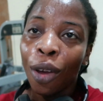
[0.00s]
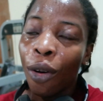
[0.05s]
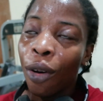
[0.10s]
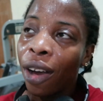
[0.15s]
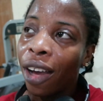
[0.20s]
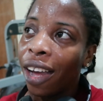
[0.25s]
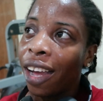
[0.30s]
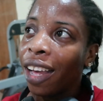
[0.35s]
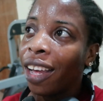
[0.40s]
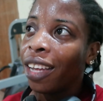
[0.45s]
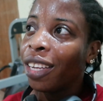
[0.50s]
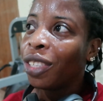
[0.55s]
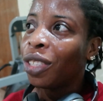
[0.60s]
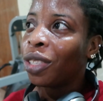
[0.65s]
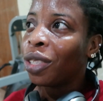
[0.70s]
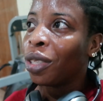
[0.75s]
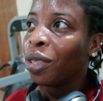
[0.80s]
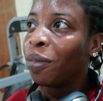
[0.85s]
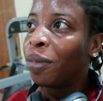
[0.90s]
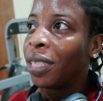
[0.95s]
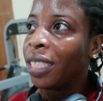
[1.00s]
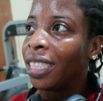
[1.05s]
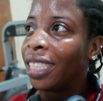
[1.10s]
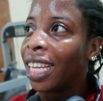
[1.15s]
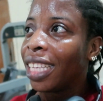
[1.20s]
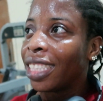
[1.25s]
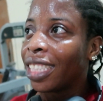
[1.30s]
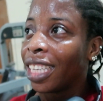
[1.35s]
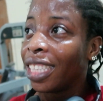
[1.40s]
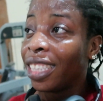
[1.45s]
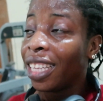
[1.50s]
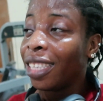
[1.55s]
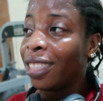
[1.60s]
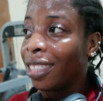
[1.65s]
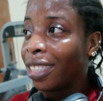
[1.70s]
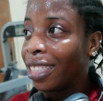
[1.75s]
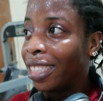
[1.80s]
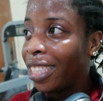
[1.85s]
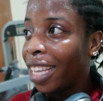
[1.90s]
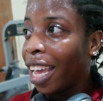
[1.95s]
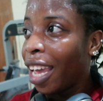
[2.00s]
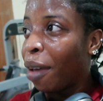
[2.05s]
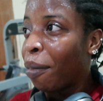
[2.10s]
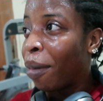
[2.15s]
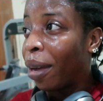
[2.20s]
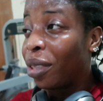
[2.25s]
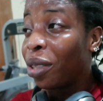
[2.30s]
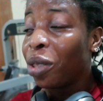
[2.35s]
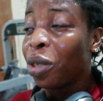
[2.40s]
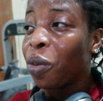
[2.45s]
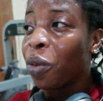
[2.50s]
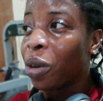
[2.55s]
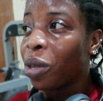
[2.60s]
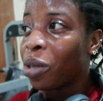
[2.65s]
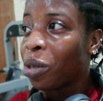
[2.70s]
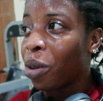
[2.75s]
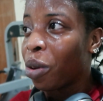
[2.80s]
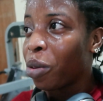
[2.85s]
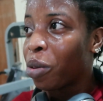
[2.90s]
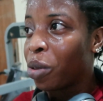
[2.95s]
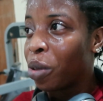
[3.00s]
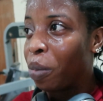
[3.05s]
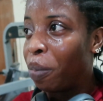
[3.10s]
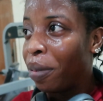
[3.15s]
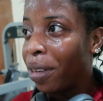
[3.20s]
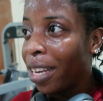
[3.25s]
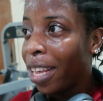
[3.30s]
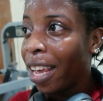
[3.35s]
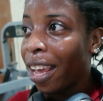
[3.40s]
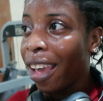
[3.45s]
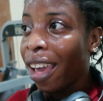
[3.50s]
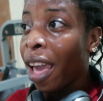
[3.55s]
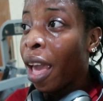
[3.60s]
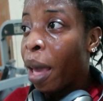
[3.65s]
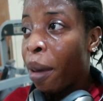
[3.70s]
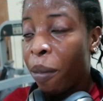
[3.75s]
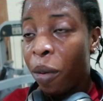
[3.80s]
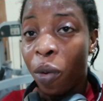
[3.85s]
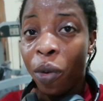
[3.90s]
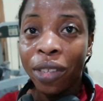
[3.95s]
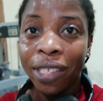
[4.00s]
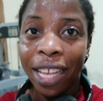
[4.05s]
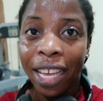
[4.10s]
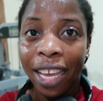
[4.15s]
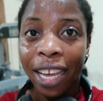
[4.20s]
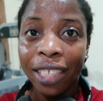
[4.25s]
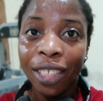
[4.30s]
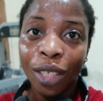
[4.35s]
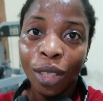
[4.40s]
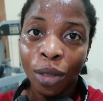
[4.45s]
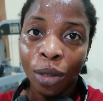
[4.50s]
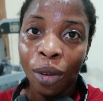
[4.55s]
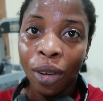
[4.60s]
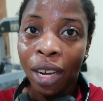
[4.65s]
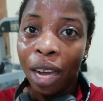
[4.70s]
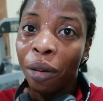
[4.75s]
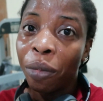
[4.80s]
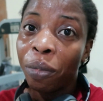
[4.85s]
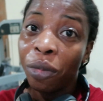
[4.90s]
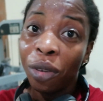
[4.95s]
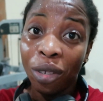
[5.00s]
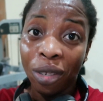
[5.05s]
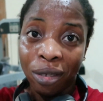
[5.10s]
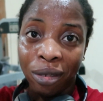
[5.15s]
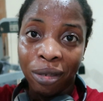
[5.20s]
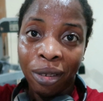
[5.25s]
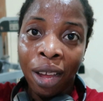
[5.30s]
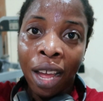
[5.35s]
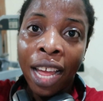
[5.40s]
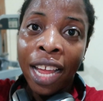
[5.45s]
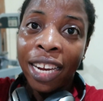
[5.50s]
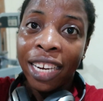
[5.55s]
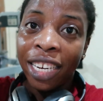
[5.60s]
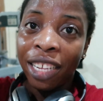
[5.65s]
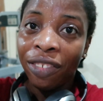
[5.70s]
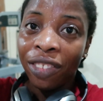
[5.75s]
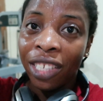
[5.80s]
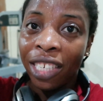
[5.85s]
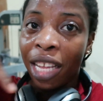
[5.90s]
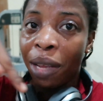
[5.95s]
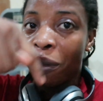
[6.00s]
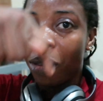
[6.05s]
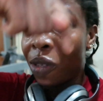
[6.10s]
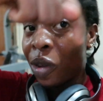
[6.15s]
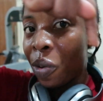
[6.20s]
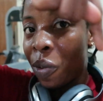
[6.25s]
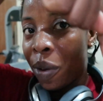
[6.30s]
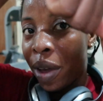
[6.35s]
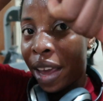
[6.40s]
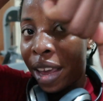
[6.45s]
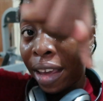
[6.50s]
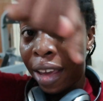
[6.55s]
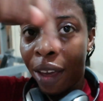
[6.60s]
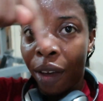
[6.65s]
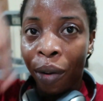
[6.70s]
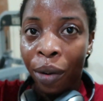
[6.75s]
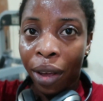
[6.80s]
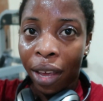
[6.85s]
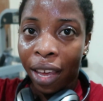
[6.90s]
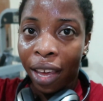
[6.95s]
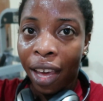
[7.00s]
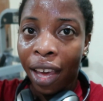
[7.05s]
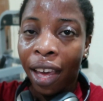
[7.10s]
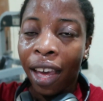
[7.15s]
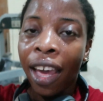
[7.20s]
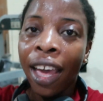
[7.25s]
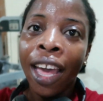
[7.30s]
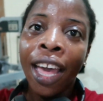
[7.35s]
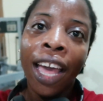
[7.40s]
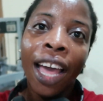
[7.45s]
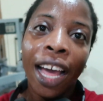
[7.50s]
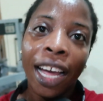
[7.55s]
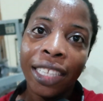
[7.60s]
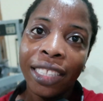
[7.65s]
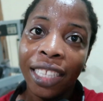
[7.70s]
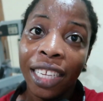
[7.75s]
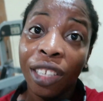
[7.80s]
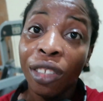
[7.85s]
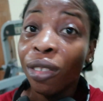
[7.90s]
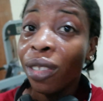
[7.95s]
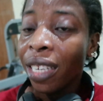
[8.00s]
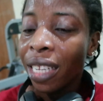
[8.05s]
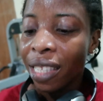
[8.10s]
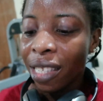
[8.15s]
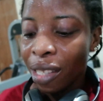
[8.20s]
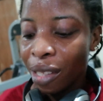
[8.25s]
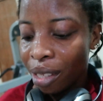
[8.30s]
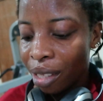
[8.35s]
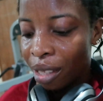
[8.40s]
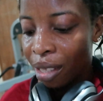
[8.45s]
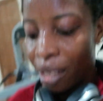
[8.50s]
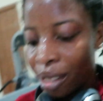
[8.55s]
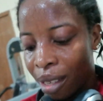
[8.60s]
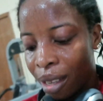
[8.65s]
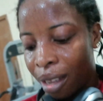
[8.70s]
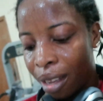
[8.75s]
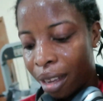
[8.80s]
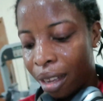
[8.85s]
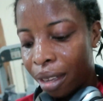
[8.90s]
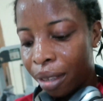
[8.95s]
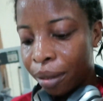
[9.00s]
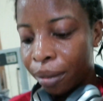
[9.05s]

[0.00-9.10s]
song should be dedicated to them. I don't know what song to play, but once I get the song, I'm gonna leave the name somewhere here or here, and then you listen to the song.